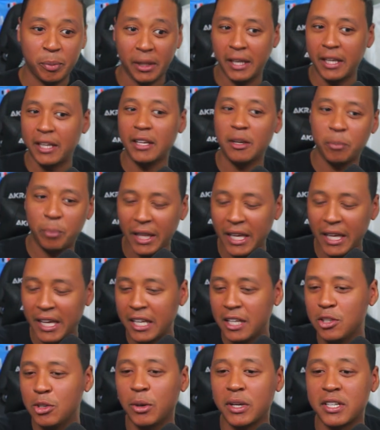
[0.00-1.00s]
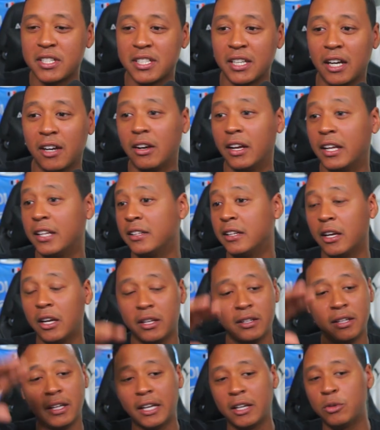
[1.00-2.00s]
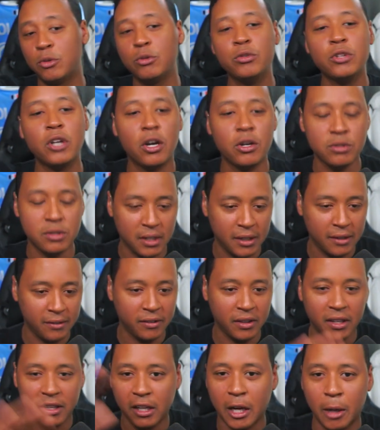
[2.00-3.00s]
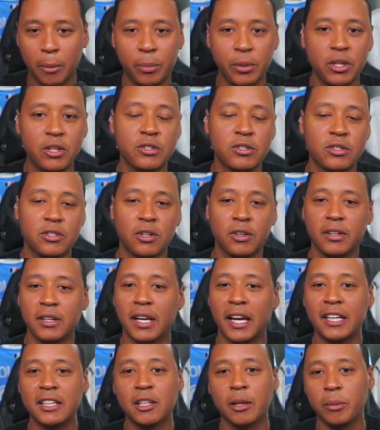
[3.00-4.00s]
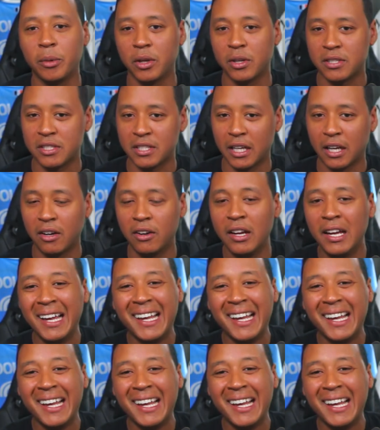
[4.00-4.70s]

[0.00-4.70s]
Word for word: playing playing in USL, and like who knows if in a couple years you're in NWSL